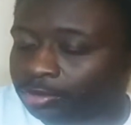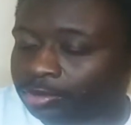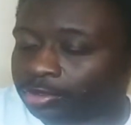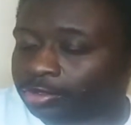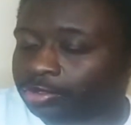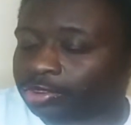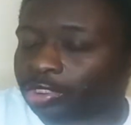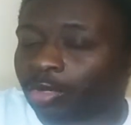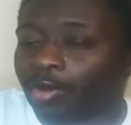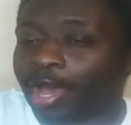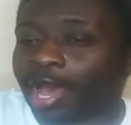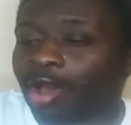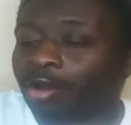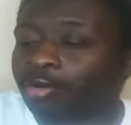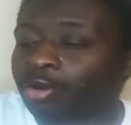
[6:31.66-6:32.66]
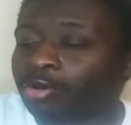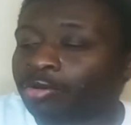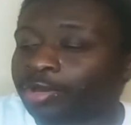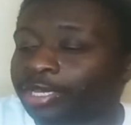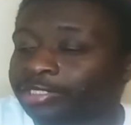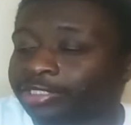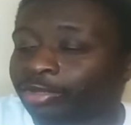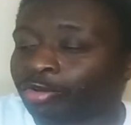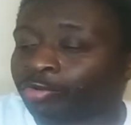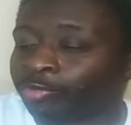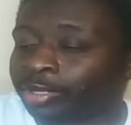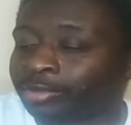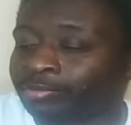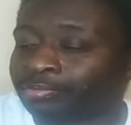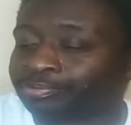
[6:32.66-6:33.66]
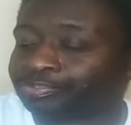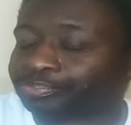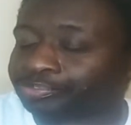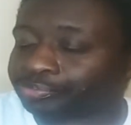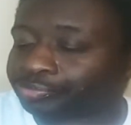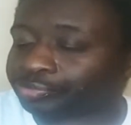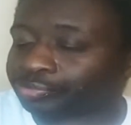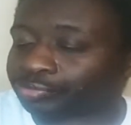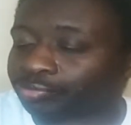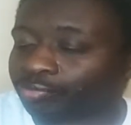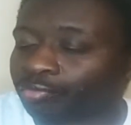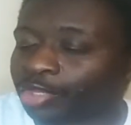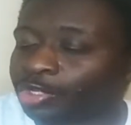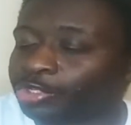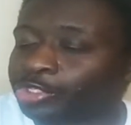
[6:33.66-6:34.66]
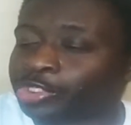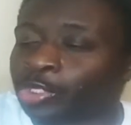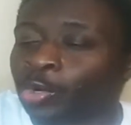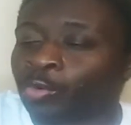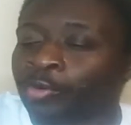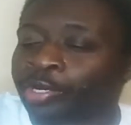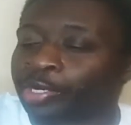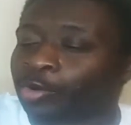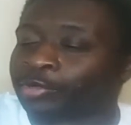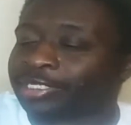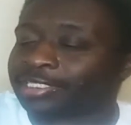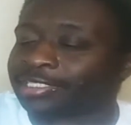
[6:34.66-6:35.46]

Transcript: So how is everyone doing on this